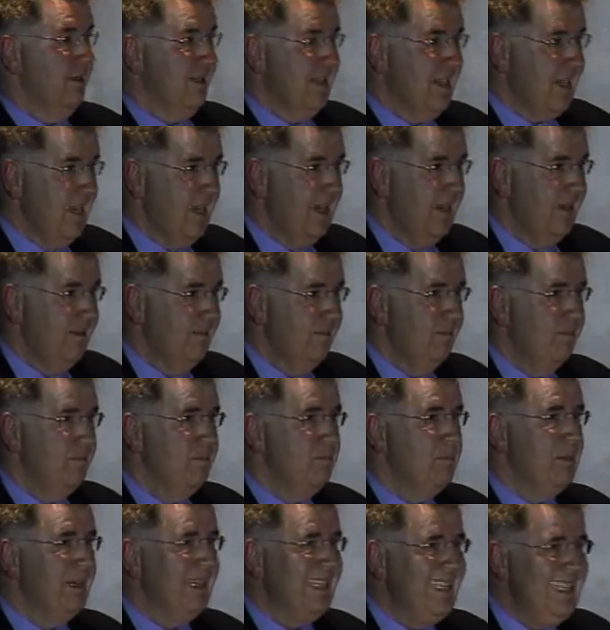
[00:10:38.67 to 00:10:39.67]
Okay,
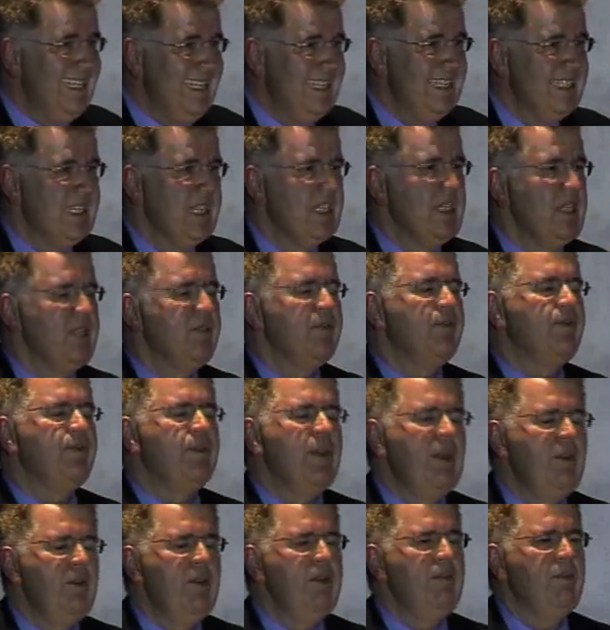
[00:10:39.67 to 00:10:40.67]
please, it is
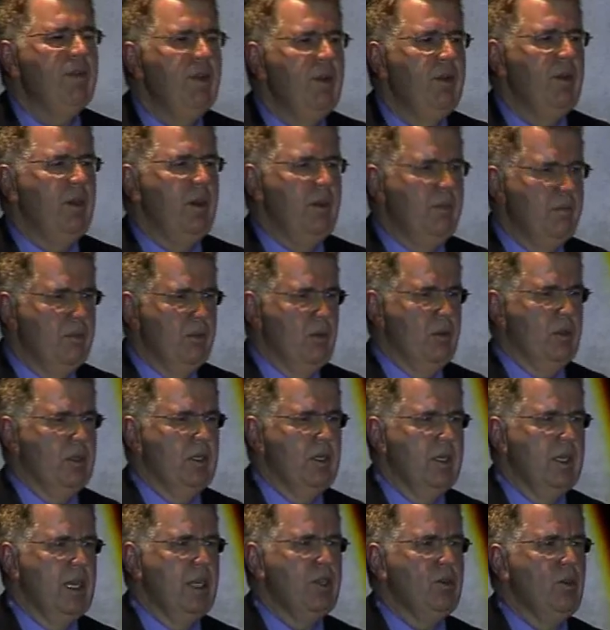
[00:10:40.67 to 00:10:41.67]
very, very
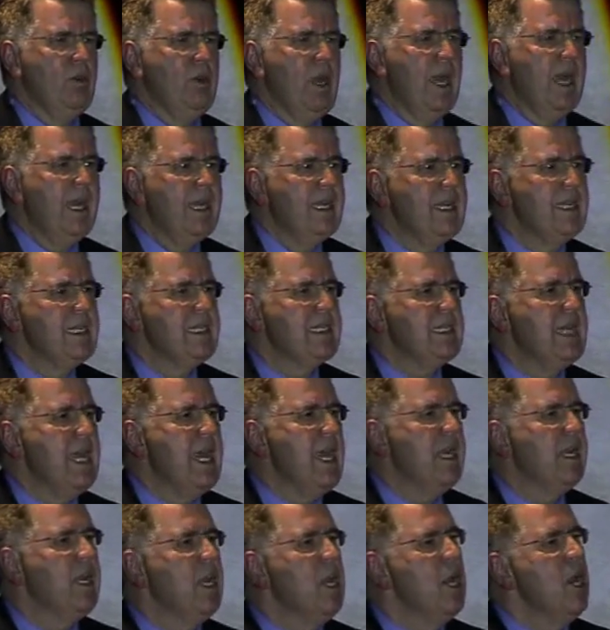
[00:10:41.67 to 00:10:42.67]
important that you
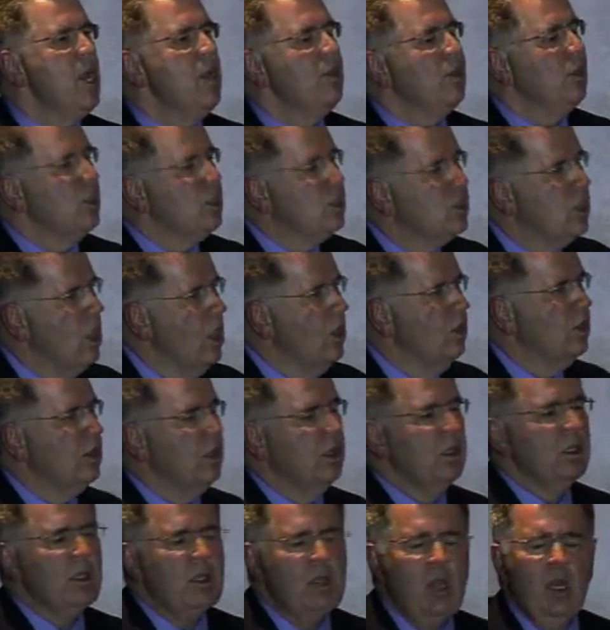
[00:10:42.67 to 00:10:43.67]
understand the
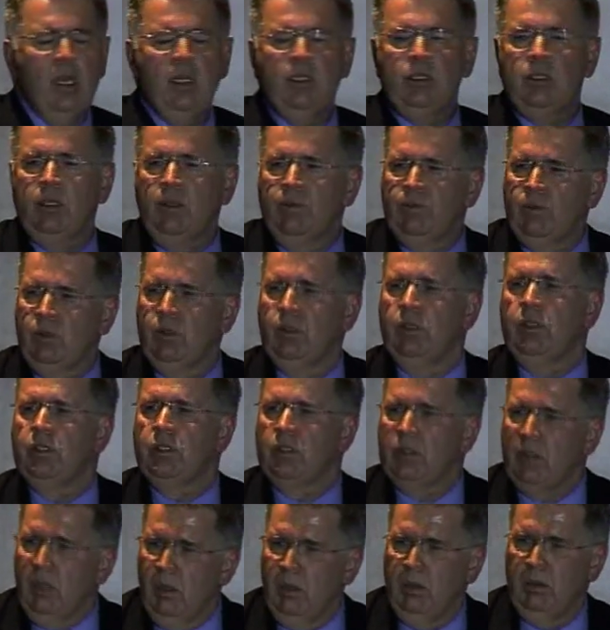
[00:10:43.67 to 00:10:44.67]
total cost of goods
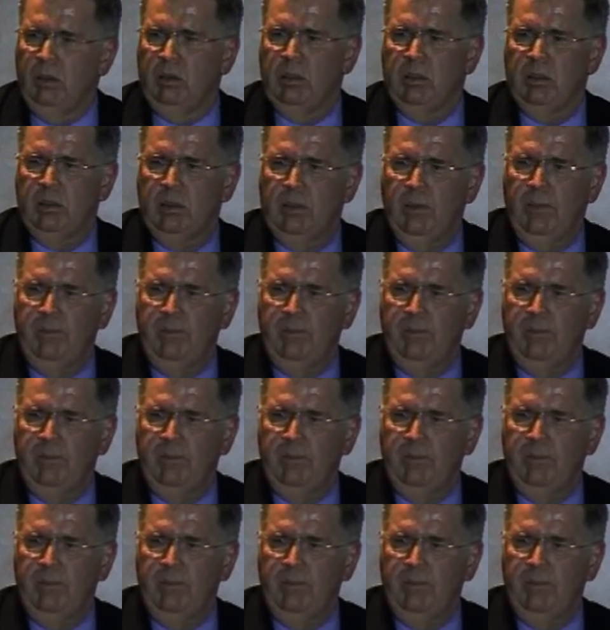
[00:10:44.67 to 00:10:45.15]
sold.